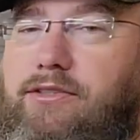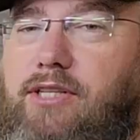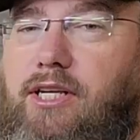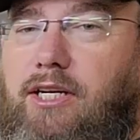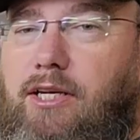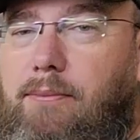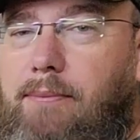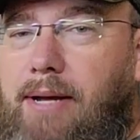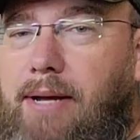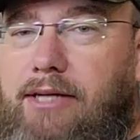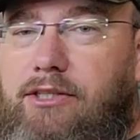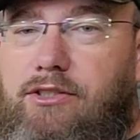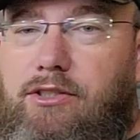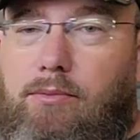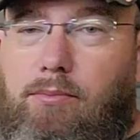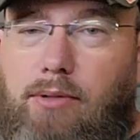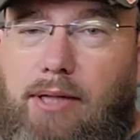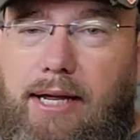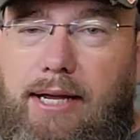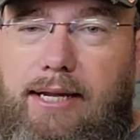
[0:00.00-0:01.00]
thing to match the
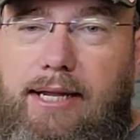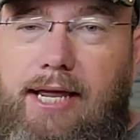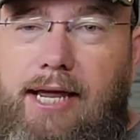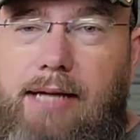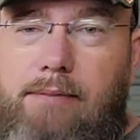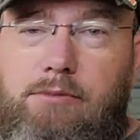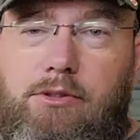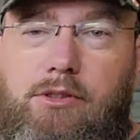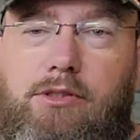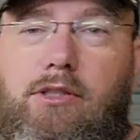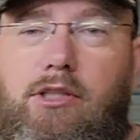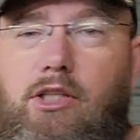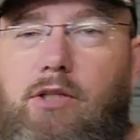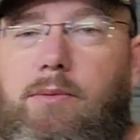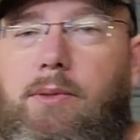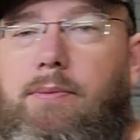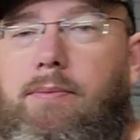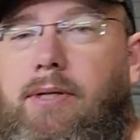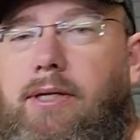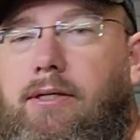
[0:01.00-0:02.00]
black cab just a little
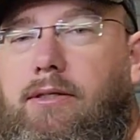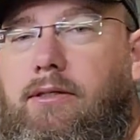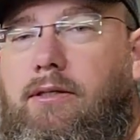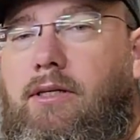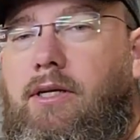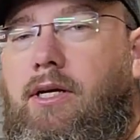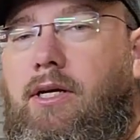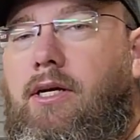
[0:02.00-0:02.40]
bit better.